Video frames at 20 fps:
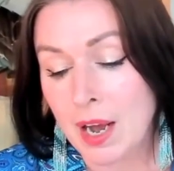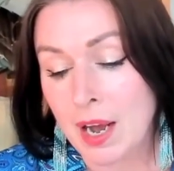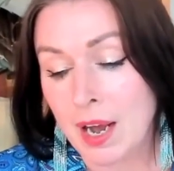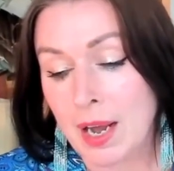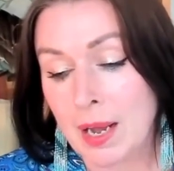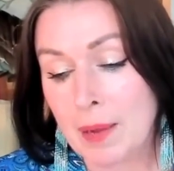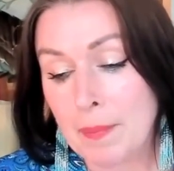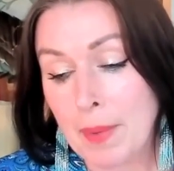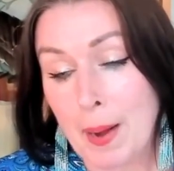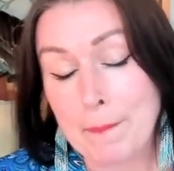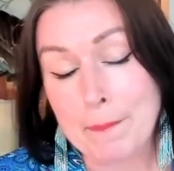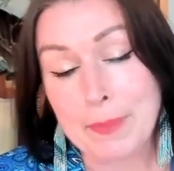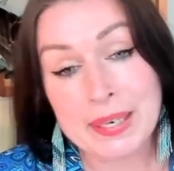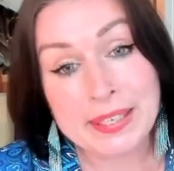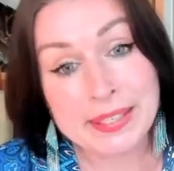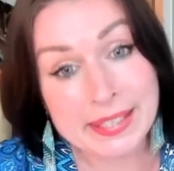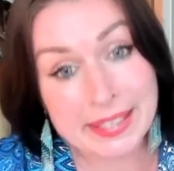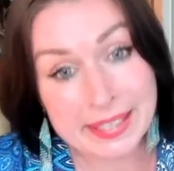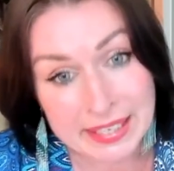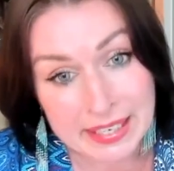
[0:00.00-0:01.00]
I
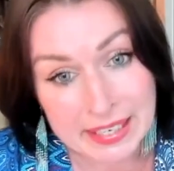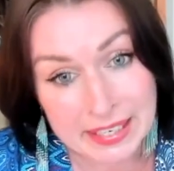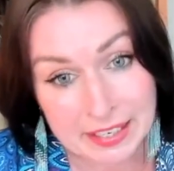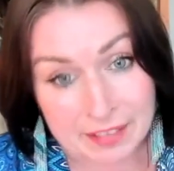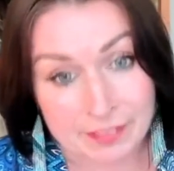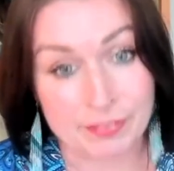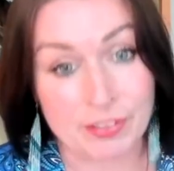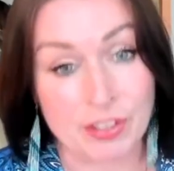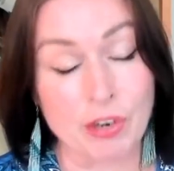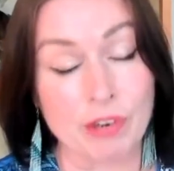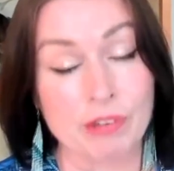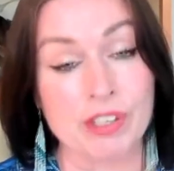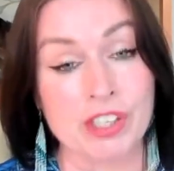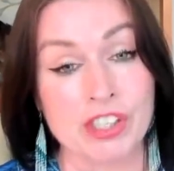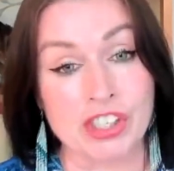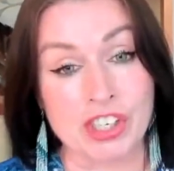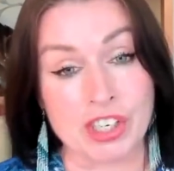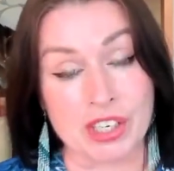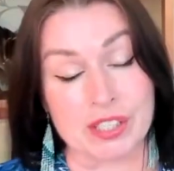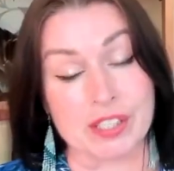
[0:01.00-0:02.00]
believe the
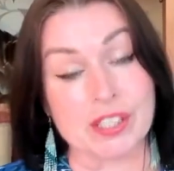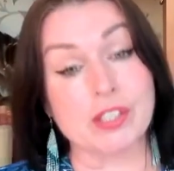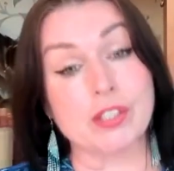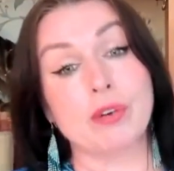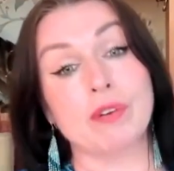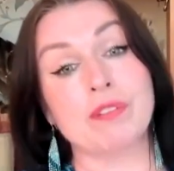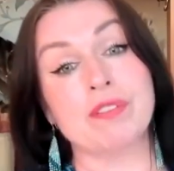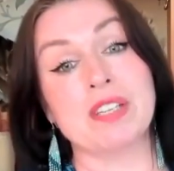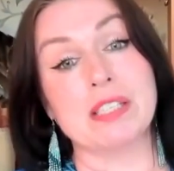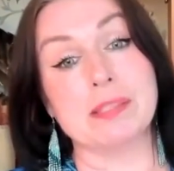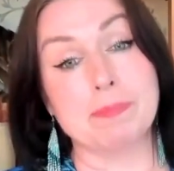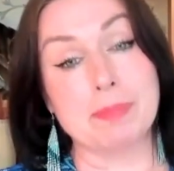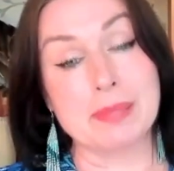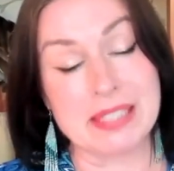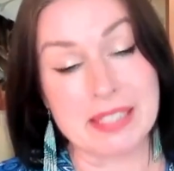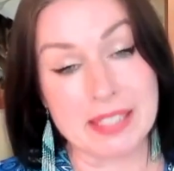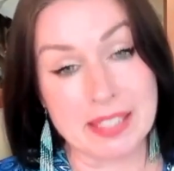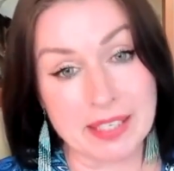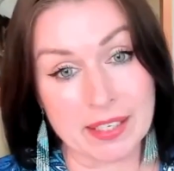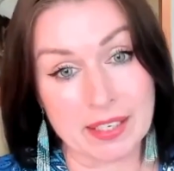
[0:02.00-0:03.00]
origins of this
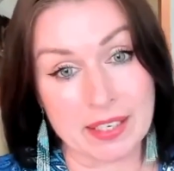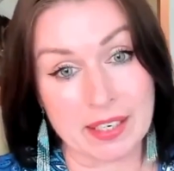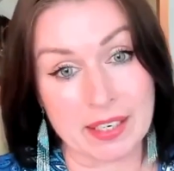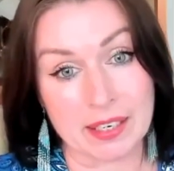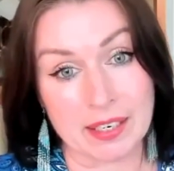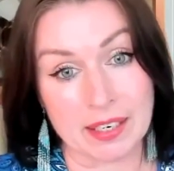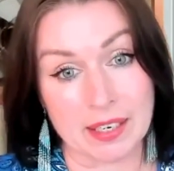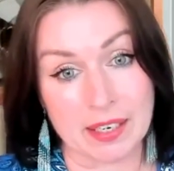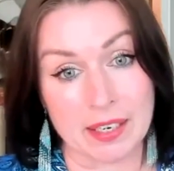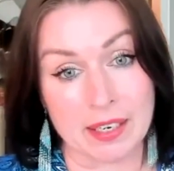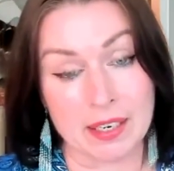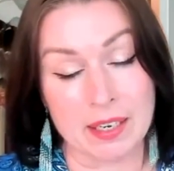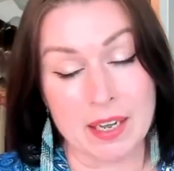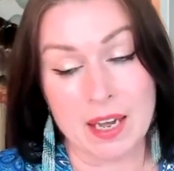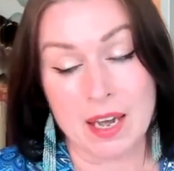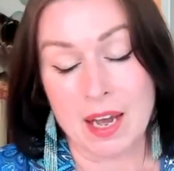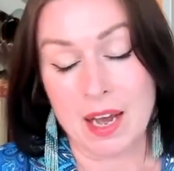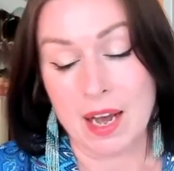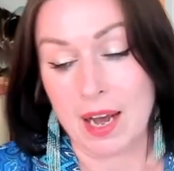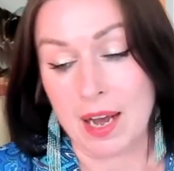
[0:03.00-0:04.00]
particular
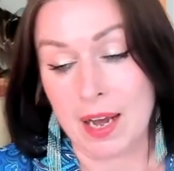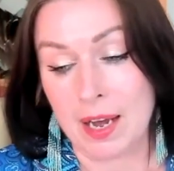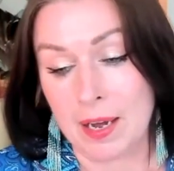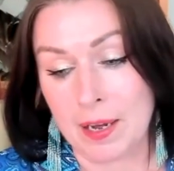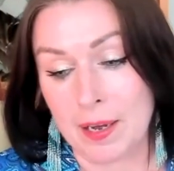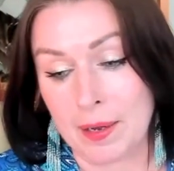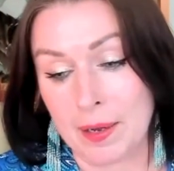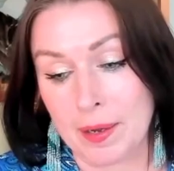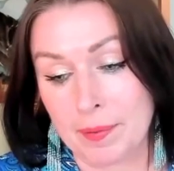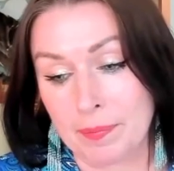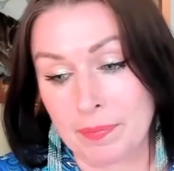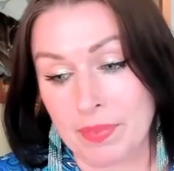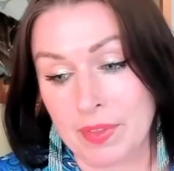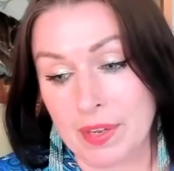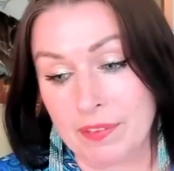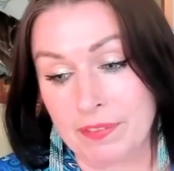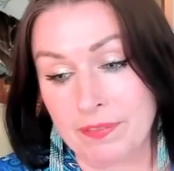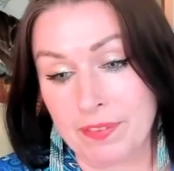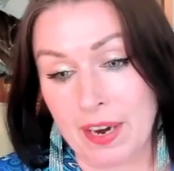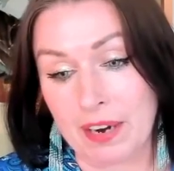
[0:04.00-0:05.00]

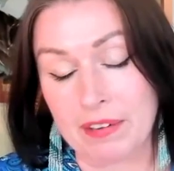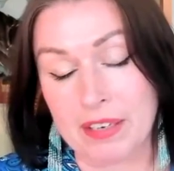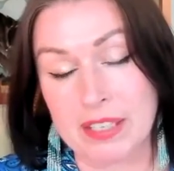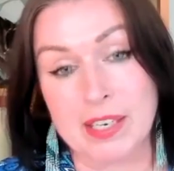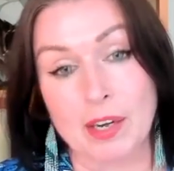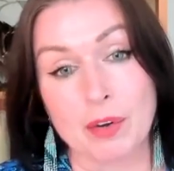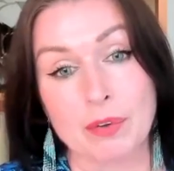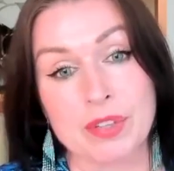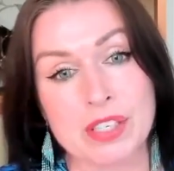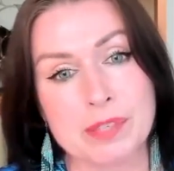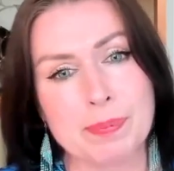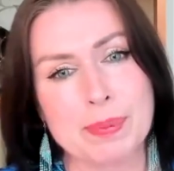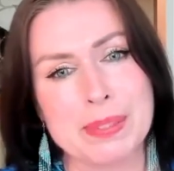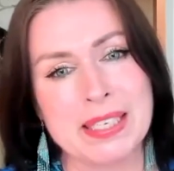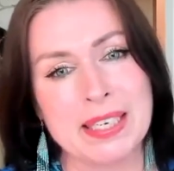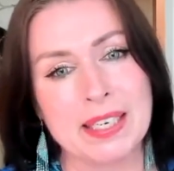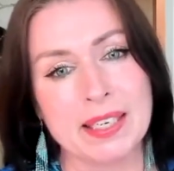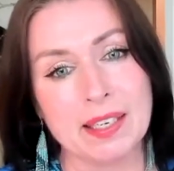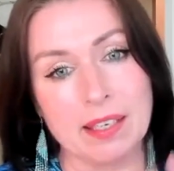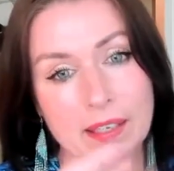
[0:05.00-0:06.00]
fairy tale, this
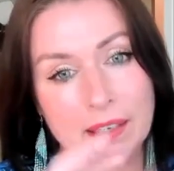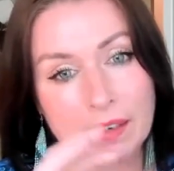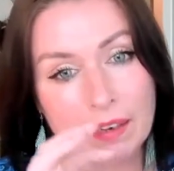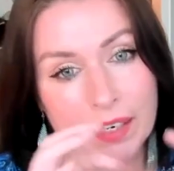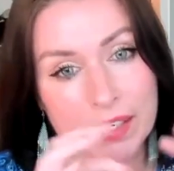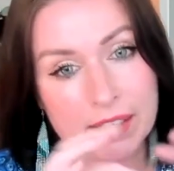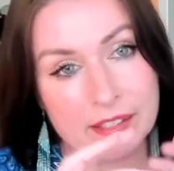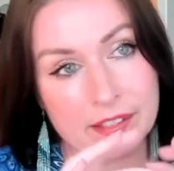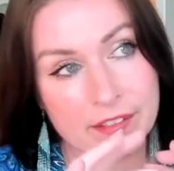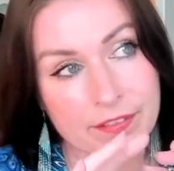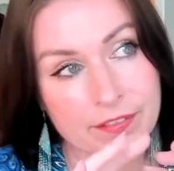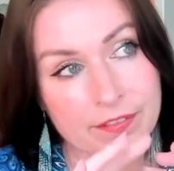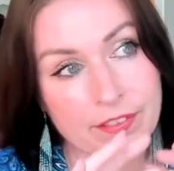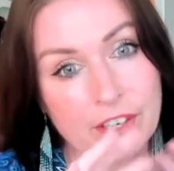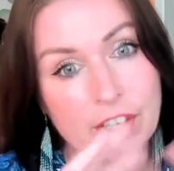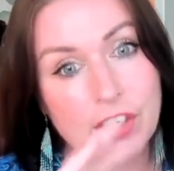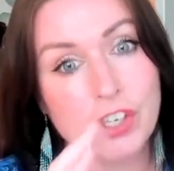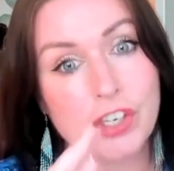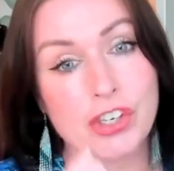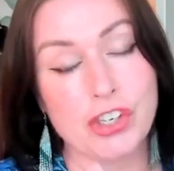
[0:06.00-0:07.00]
particular kind of
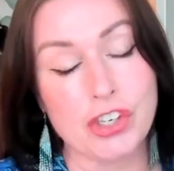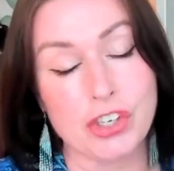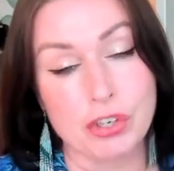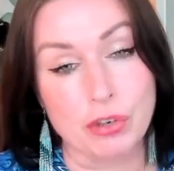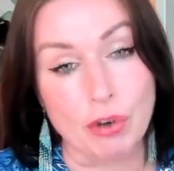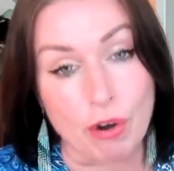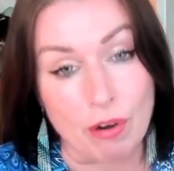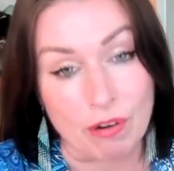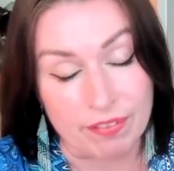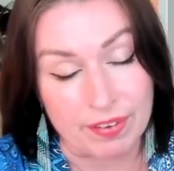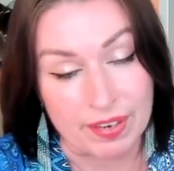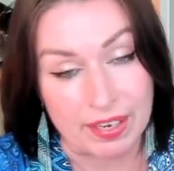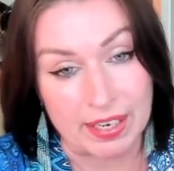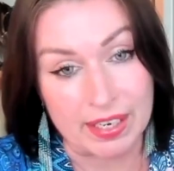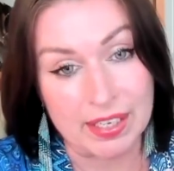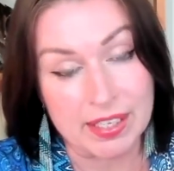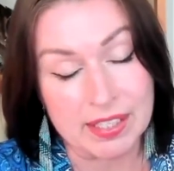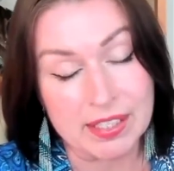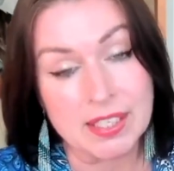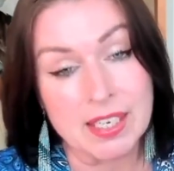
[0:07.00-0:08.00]
version of
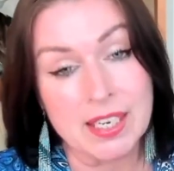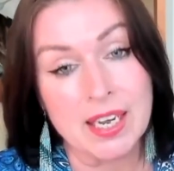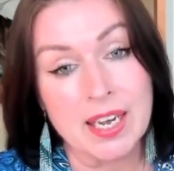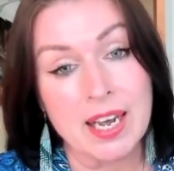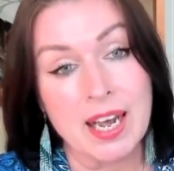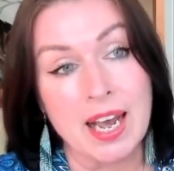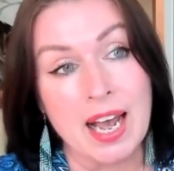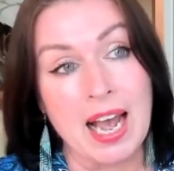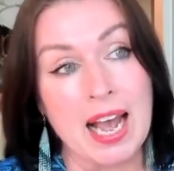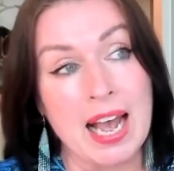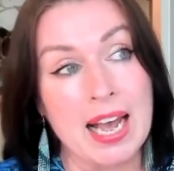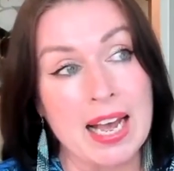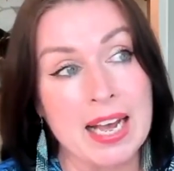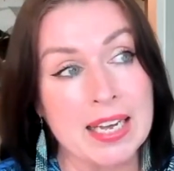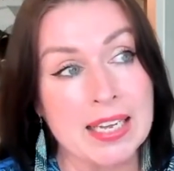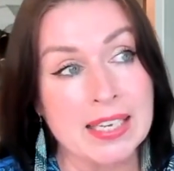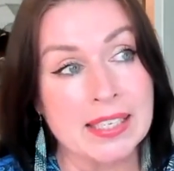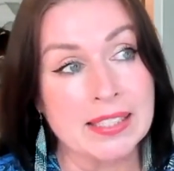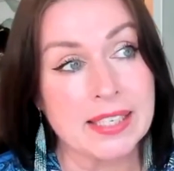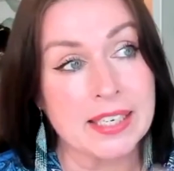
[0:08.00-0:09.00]
it,
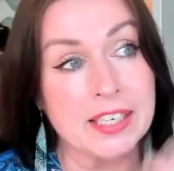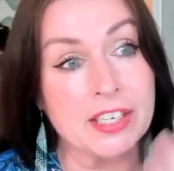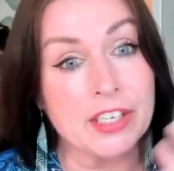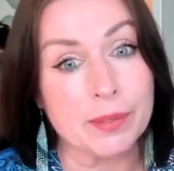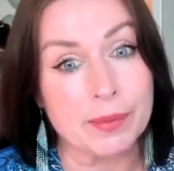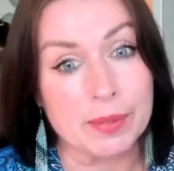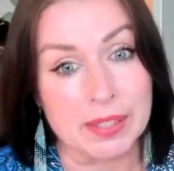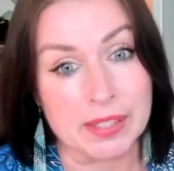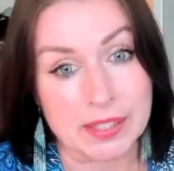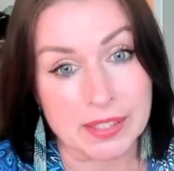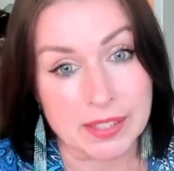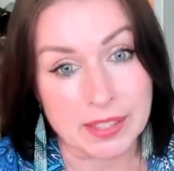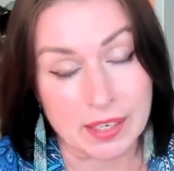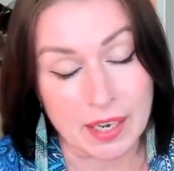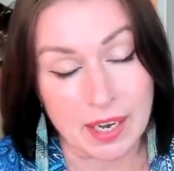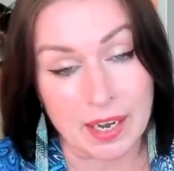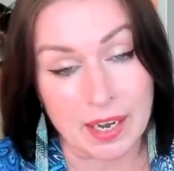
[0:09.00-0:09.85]
has Inuit